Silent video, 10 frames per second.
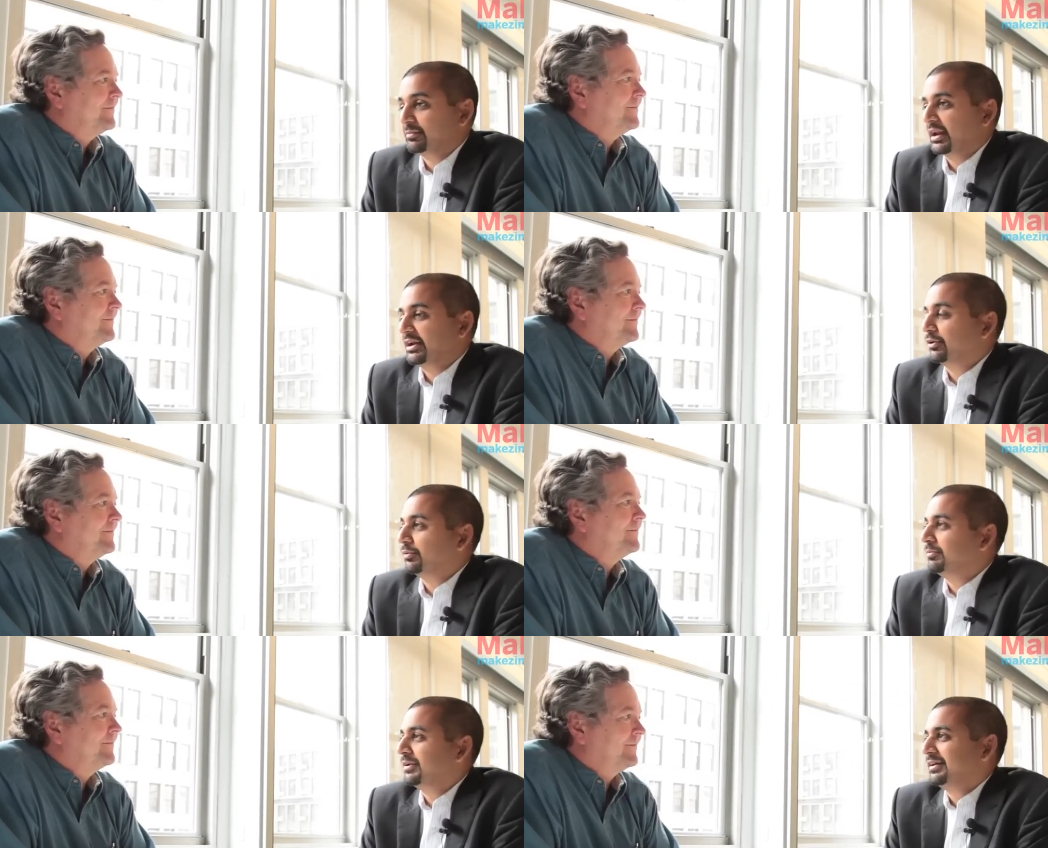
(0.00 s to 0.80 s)
Speaker 1: But I don't
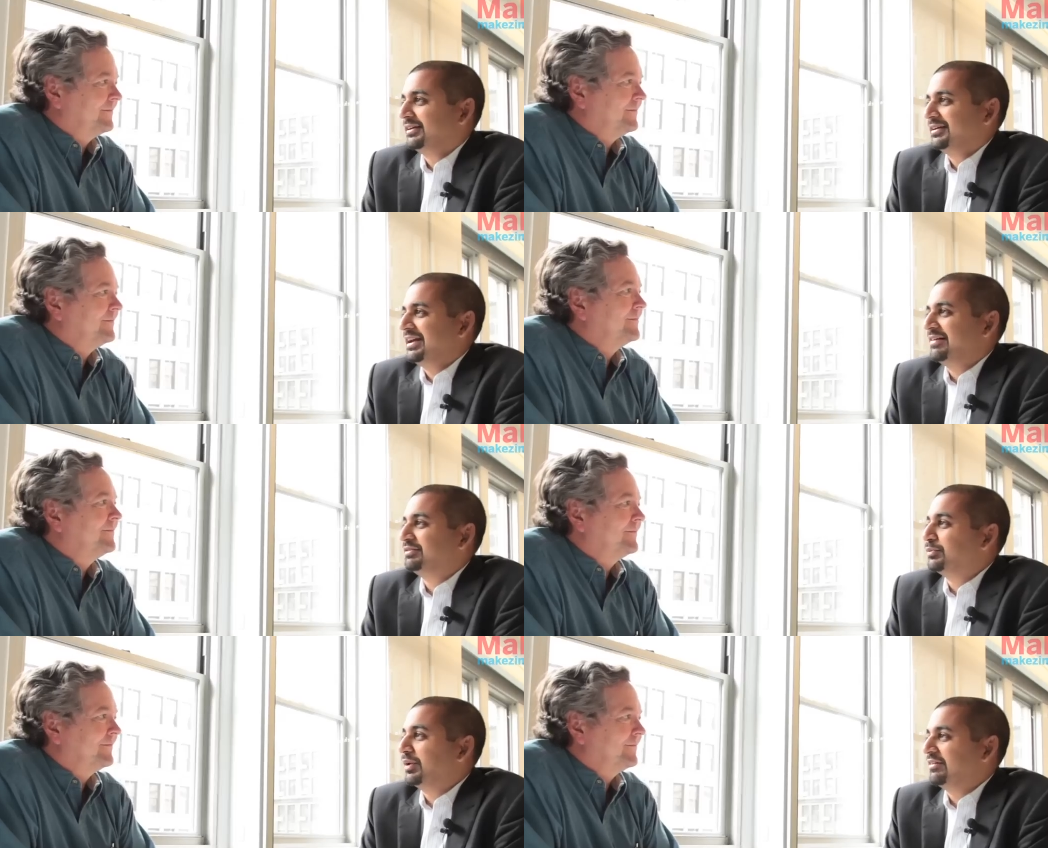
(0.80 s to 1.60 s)
have
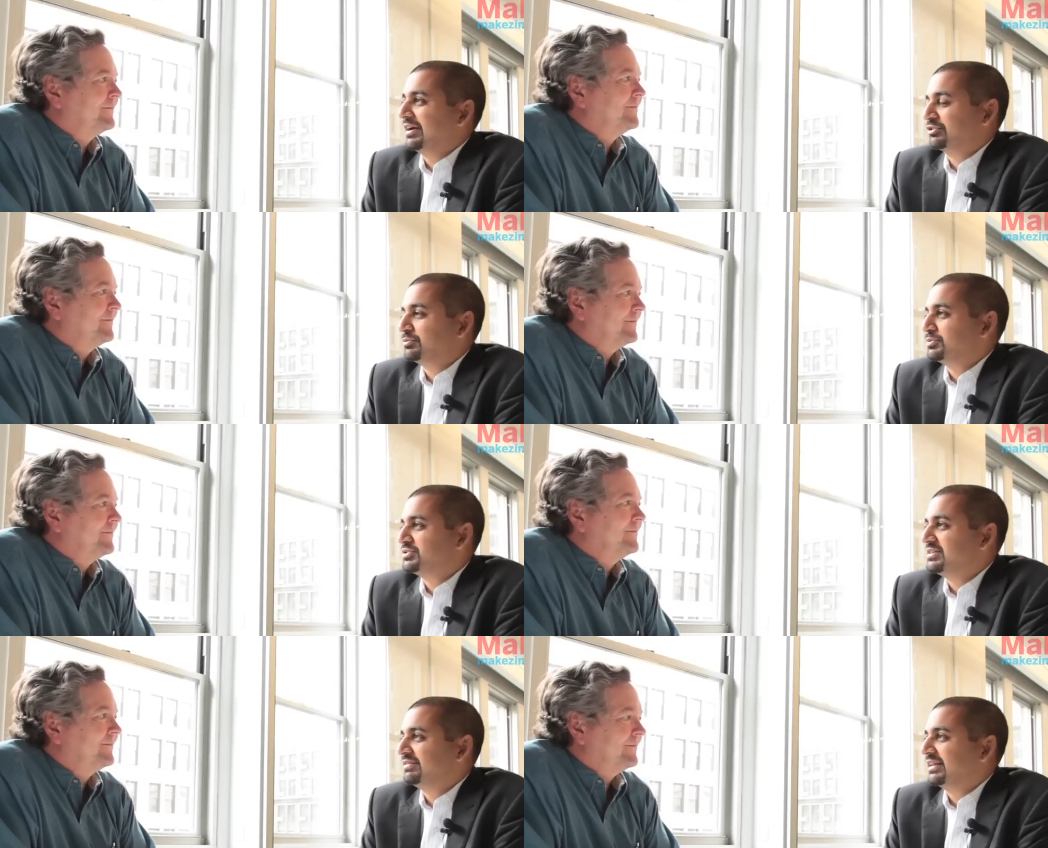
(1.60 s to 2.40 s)
any way of actually
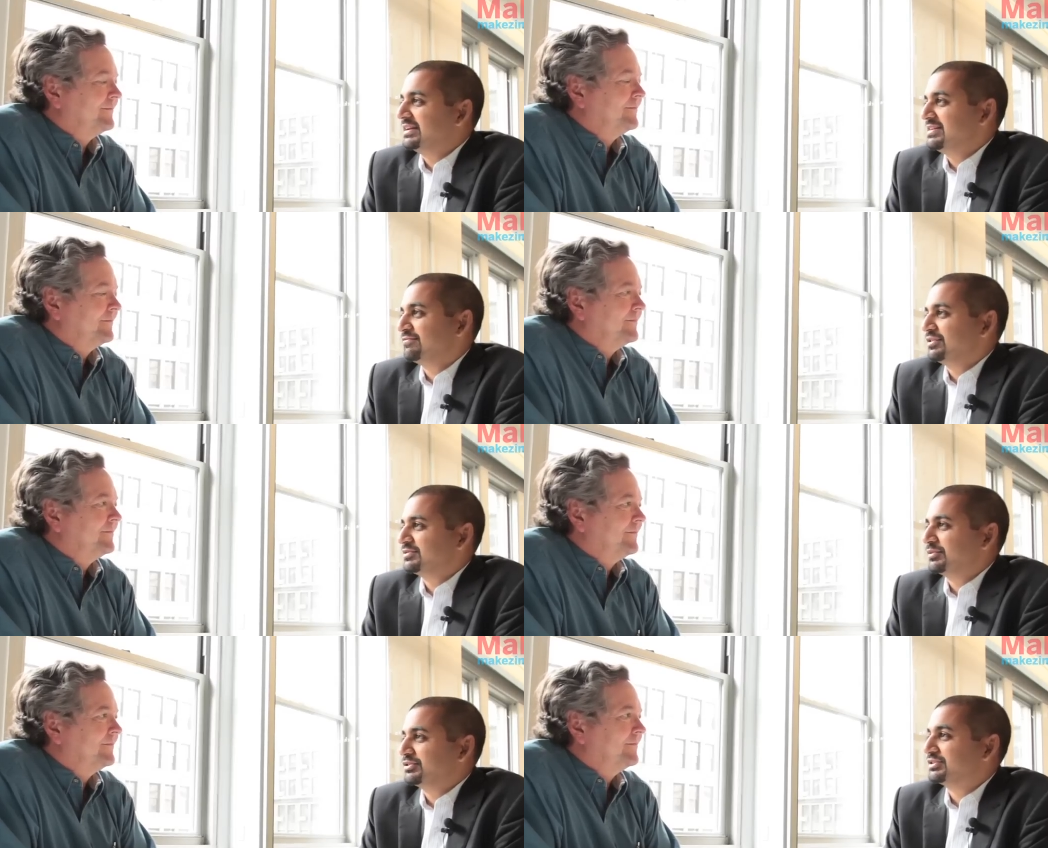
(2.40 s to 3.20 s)
perceiving that
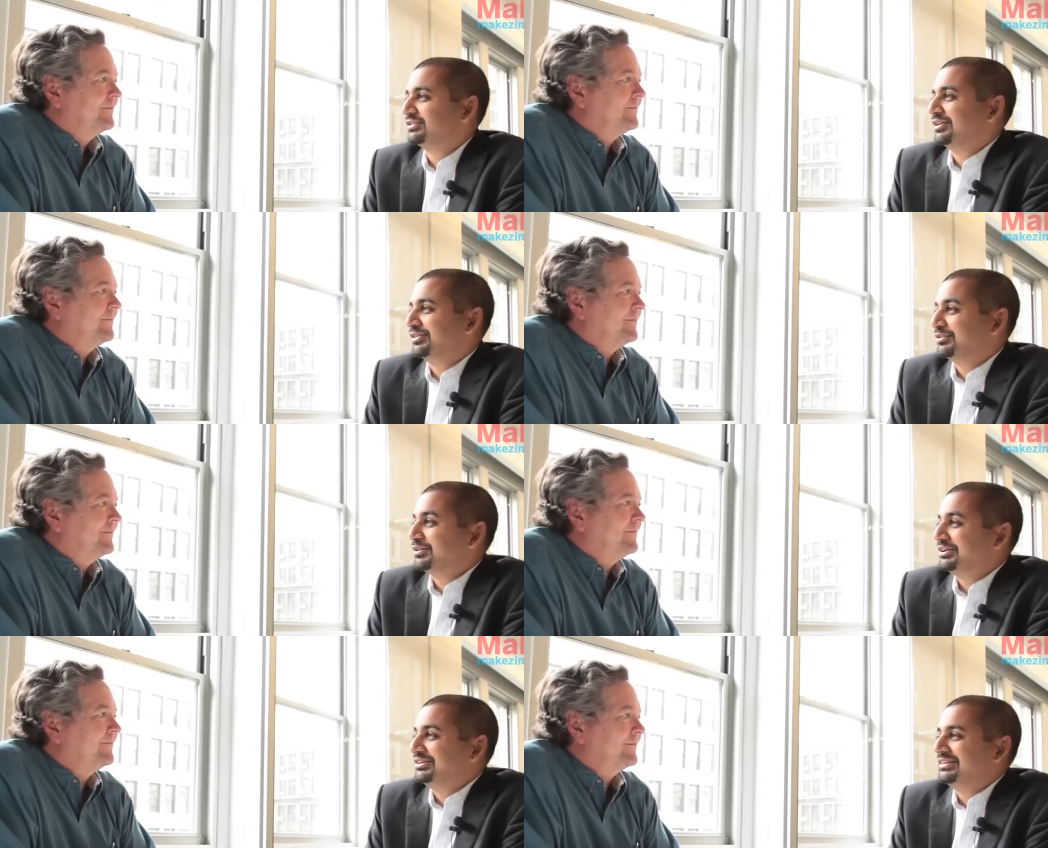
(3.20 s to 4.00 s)
difference when they're sitting on the
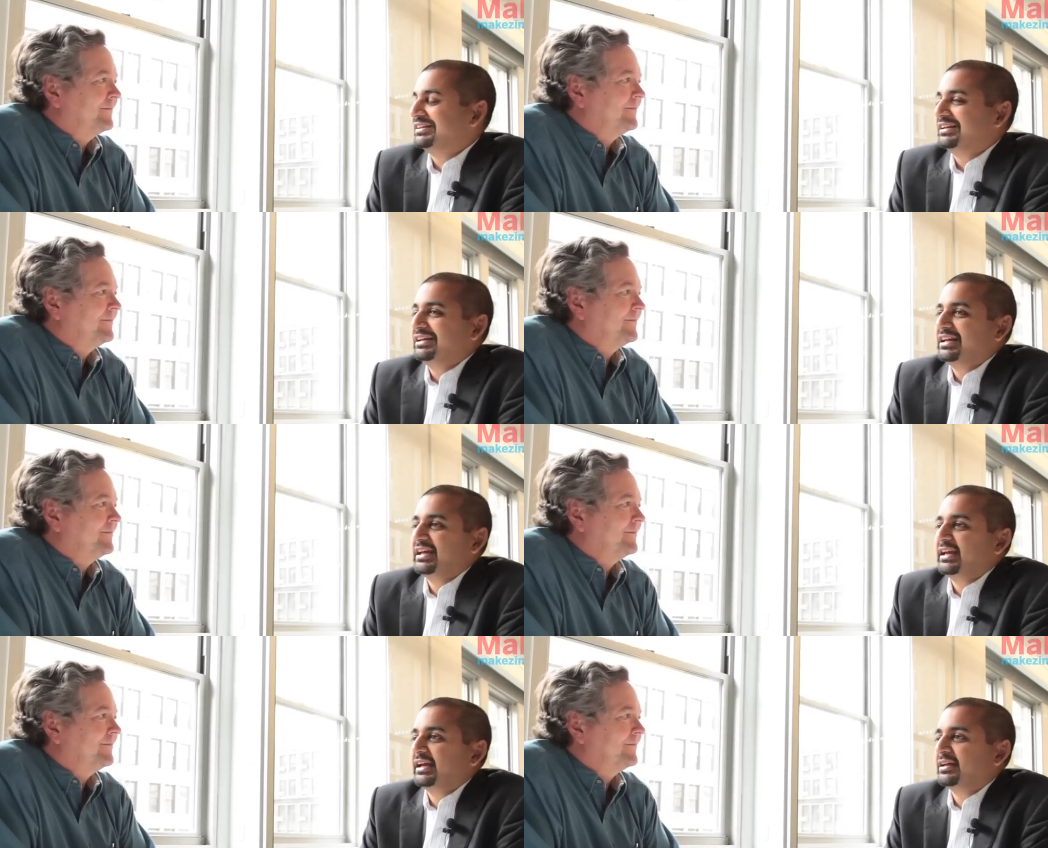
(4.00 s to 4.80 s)
grill.
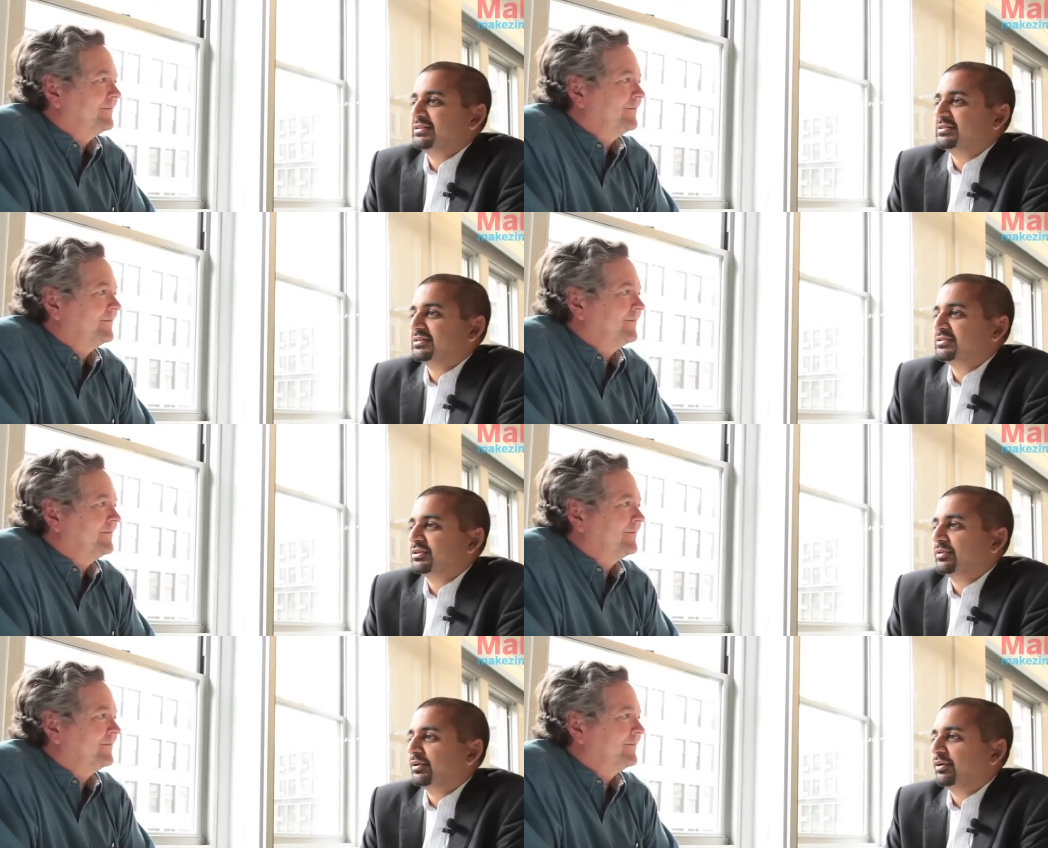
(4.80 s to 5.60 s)
And
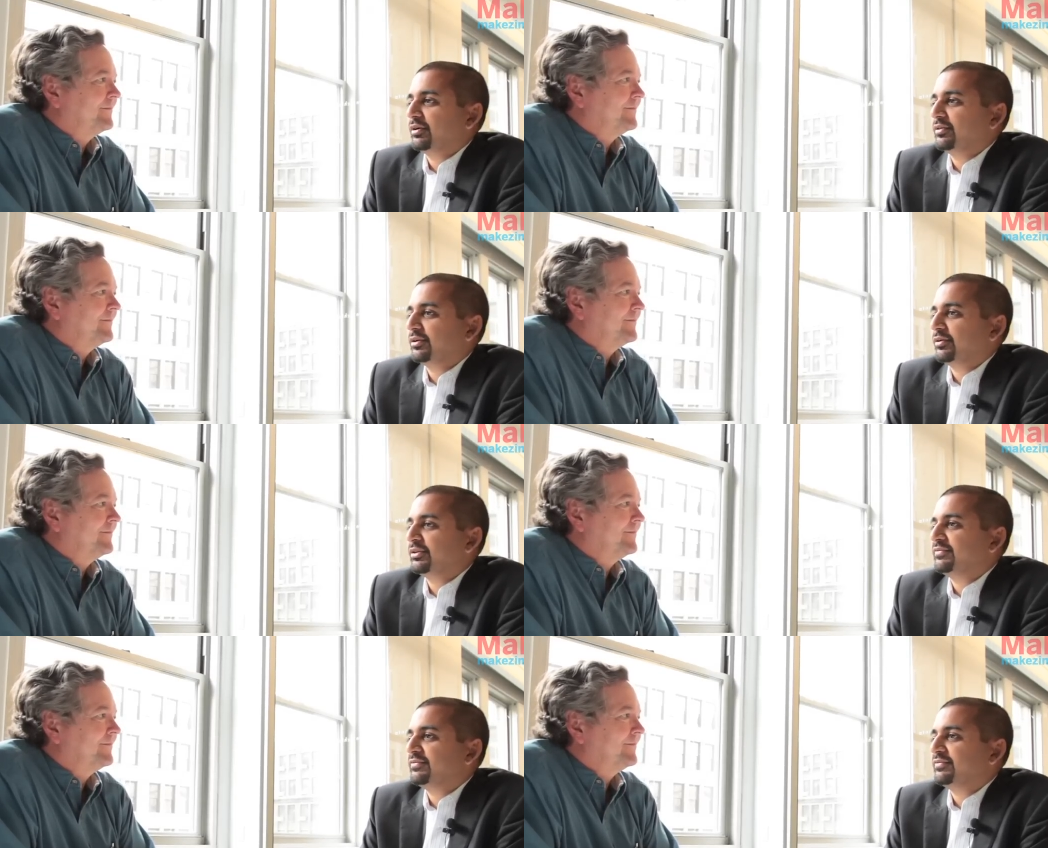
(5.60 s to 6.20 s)
so there are there are the